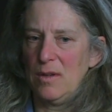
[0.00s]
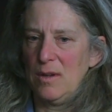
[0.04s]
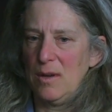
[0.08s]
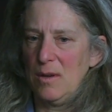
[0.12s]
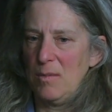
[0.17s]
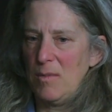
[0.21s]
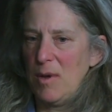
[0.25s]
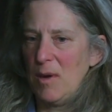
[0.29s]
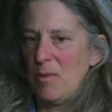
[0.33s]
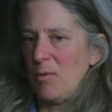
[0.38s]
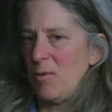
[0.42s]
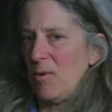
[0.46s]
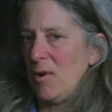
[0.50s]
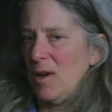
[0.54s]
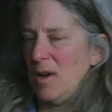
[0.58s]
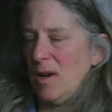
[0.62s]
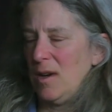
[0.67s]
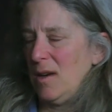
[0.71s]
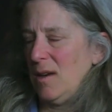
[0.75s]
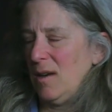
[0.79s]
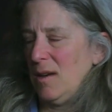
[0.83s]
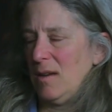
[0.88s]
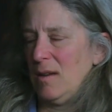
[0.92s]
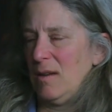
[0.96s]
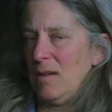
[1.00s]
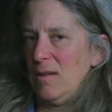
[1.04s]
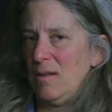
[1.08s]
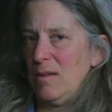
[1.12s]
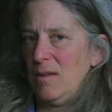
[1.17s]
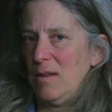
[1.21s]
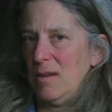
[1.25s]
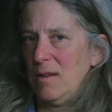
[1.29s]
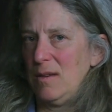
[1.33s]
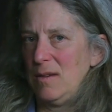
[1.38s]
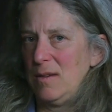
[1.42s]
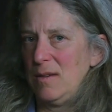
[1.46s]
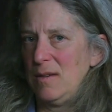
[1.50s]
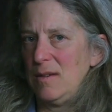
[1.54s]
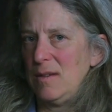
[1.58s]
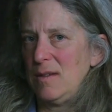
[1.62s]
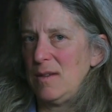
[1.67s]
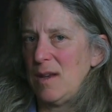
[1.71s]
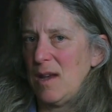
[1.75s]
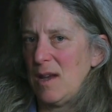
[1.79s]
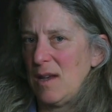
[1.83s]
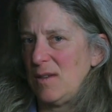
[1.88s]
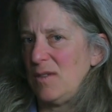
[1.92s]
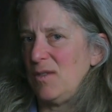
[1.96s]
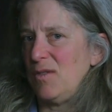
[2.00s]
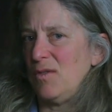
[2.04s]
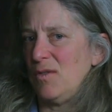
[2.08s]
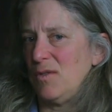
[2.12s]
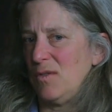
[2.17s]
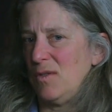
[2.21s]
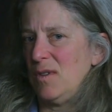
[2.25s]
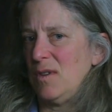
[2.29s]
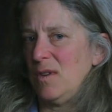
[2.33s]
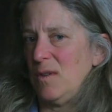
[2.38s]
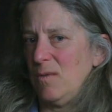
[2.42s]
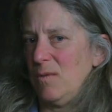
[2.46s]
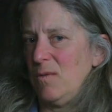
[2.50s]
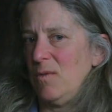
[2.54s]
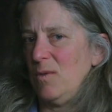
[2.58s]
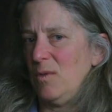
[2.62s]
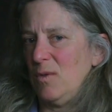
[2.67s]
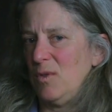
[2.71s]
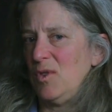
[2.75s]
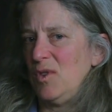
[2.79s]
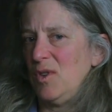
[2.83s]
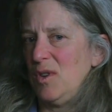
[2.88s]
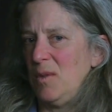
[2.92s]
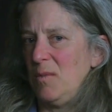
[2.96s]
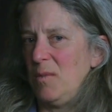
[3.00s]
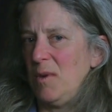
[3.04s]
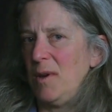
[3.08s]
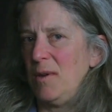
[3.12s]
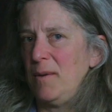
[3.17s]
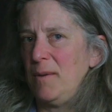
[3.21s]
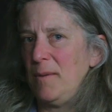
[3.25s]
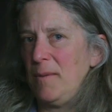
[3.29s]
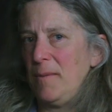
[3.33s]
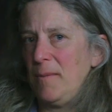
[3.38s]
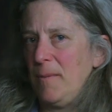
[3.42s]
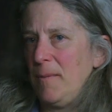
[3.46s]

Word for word: commemorating the disasters at Fukushima.